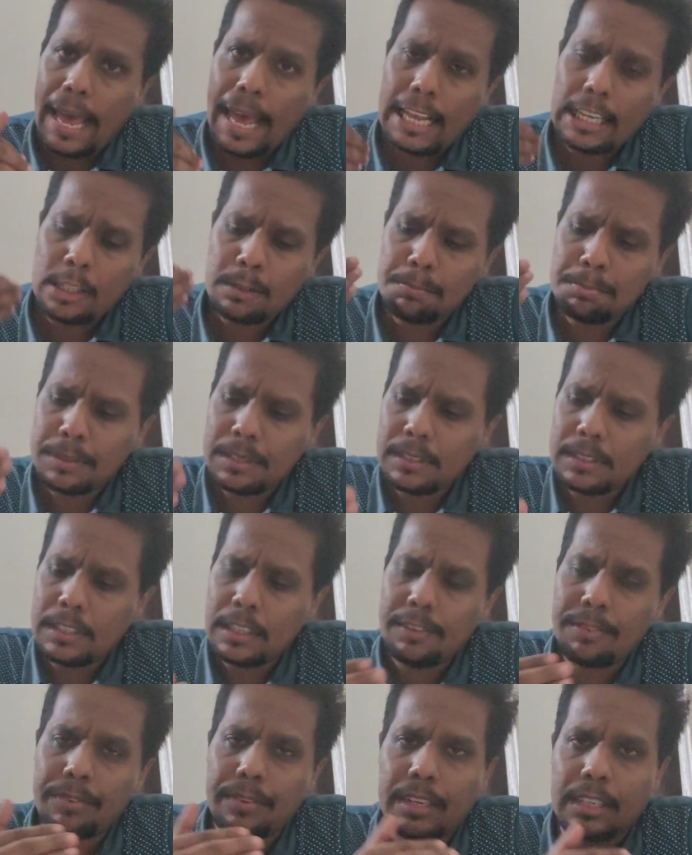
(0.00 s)
As per the
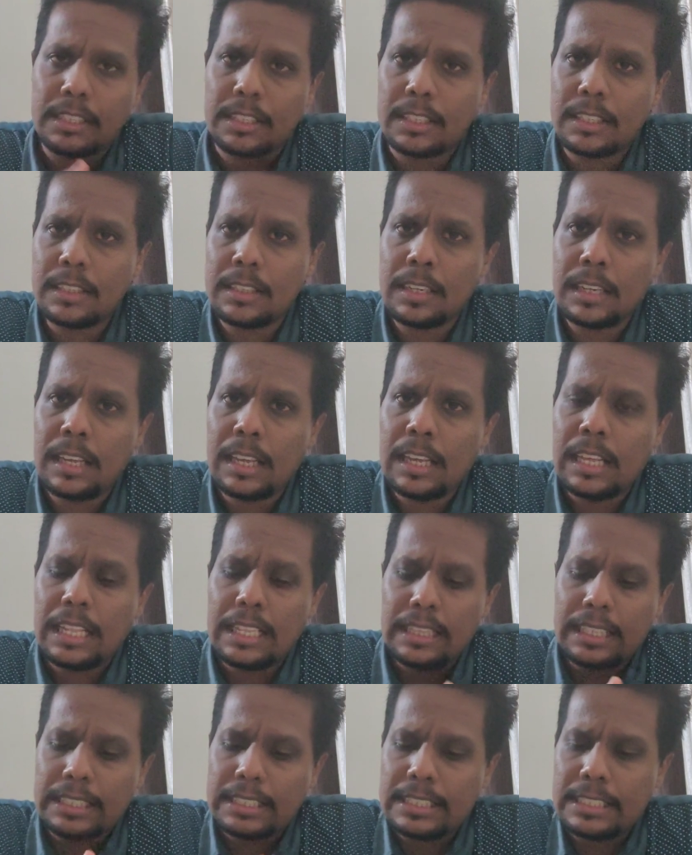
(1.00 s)
definition,
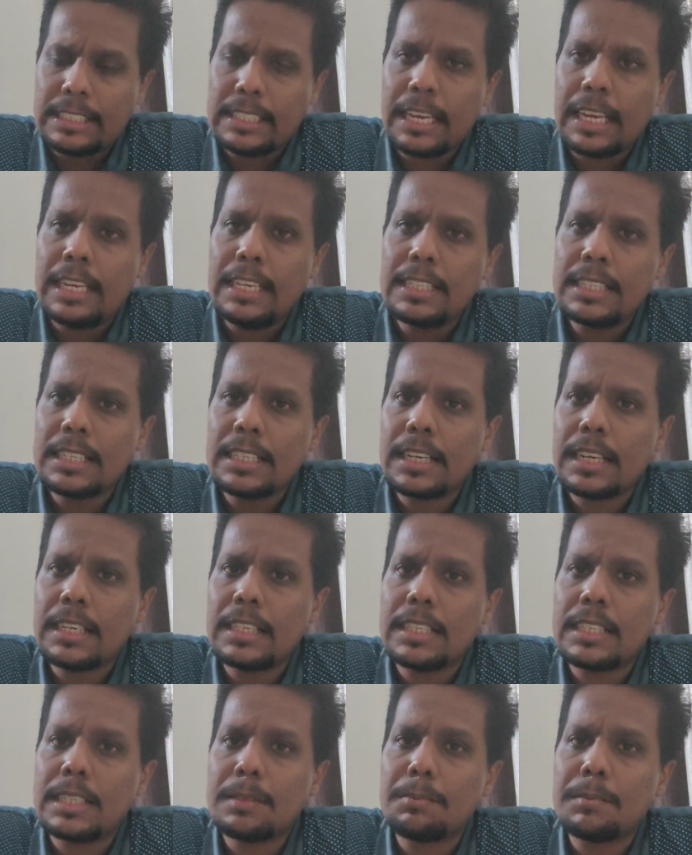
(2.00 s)
the change in
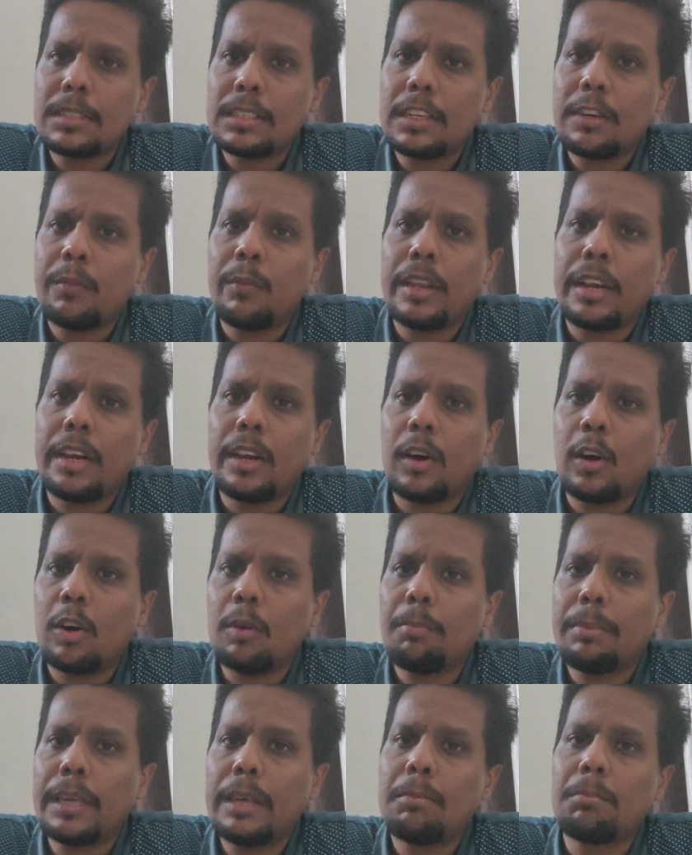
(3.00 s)
consumption will
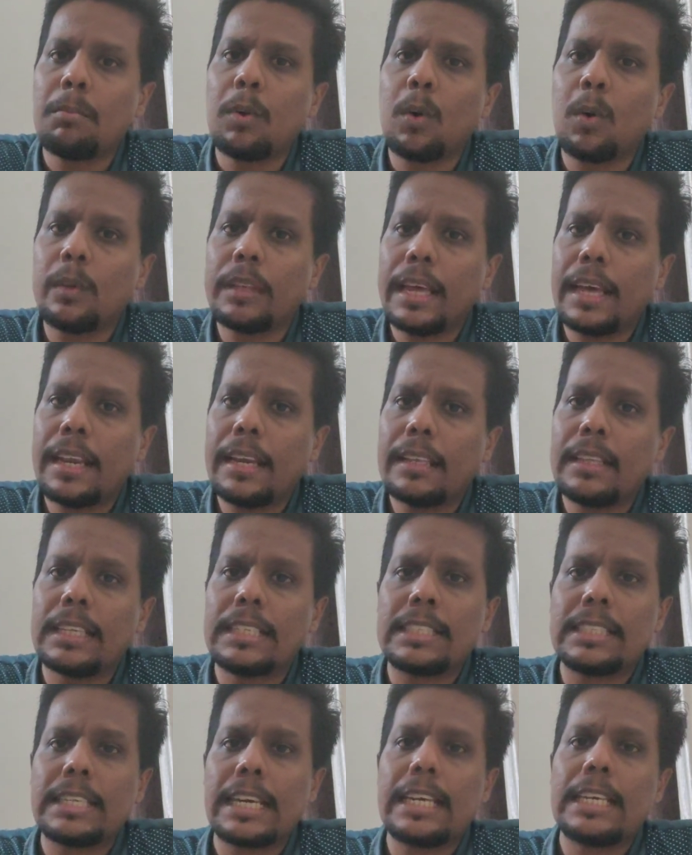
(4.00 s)
not be more than
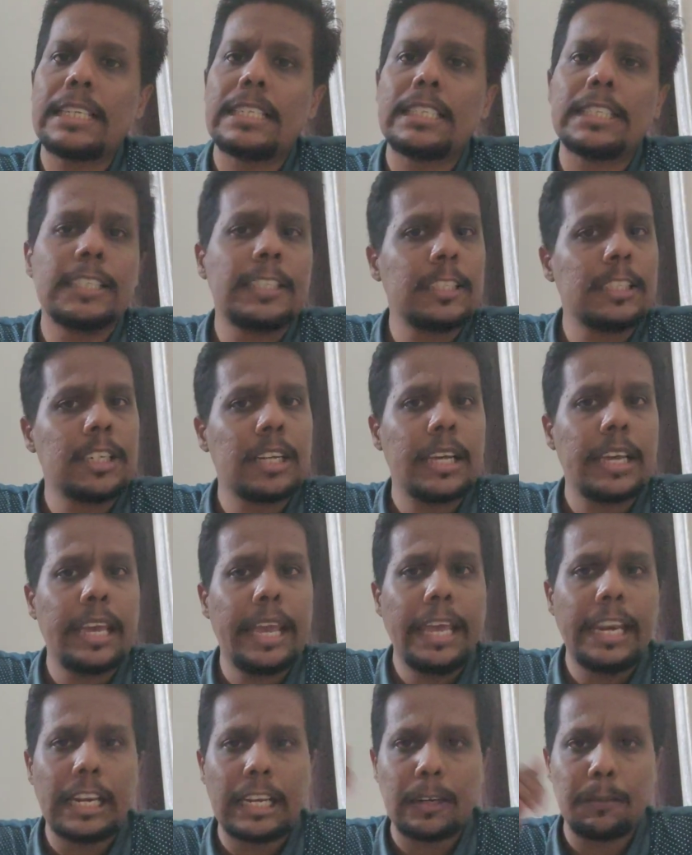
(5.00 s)
the change in
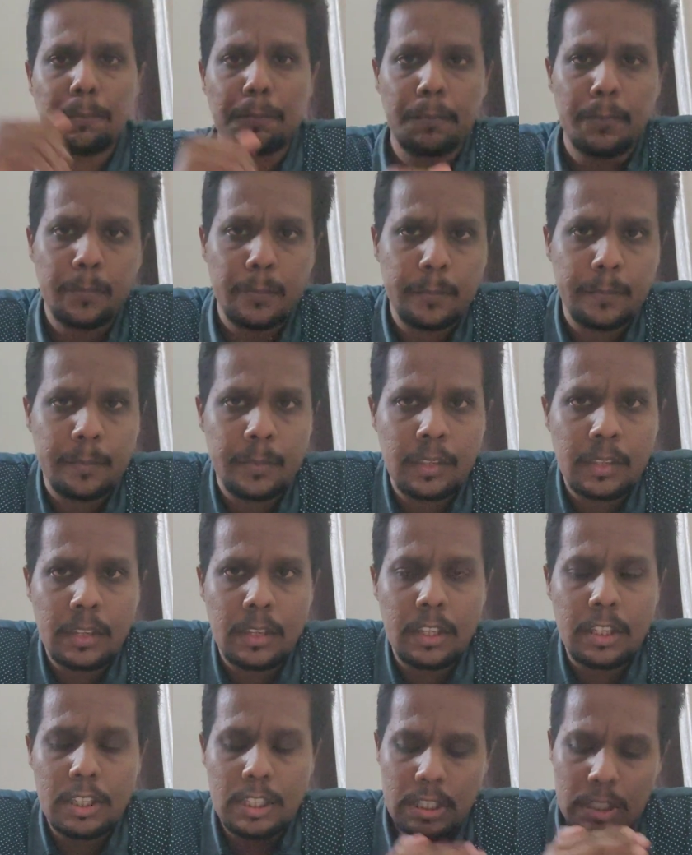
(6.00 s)
income.
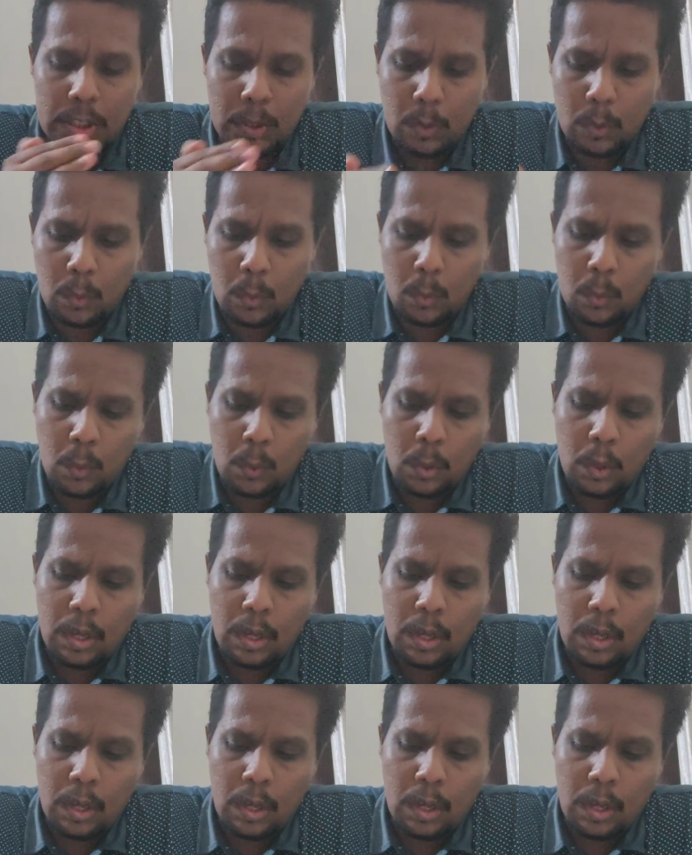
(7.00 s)
So,